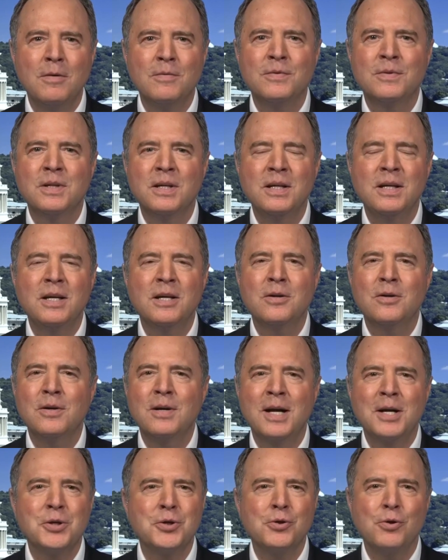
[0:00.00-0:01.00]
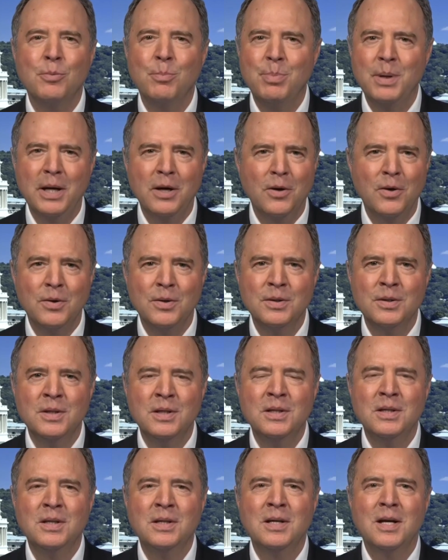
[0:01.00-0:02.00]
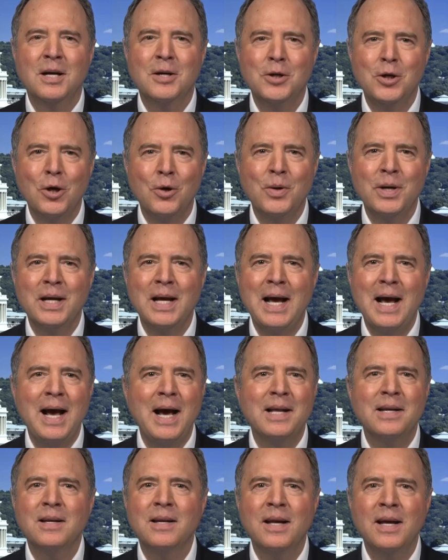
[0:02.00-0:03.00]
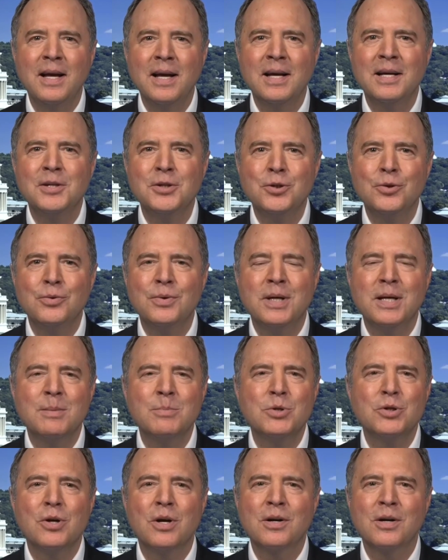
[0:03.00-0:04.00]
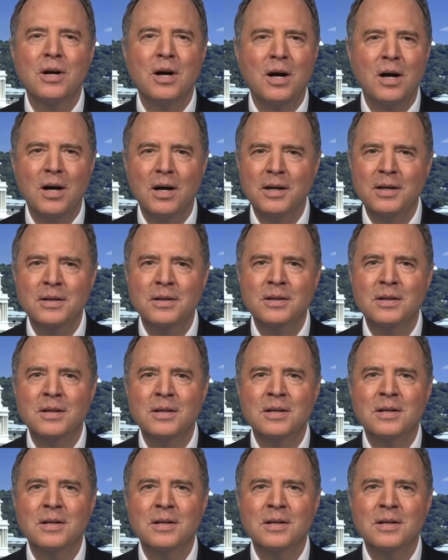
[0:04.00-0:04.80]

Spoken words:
the international barrel, going hat in hand to Kim Jong-un,